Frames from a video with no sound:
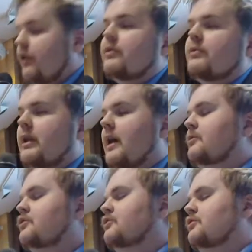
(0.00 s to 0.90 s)
or
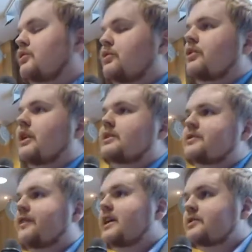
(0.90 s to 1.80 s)
allows us to do things
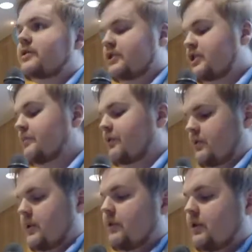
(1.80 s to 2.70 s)
faster and cheaper
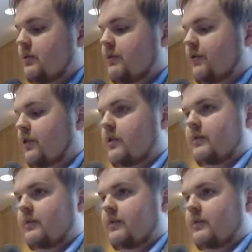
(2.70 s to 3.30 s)
than we could before.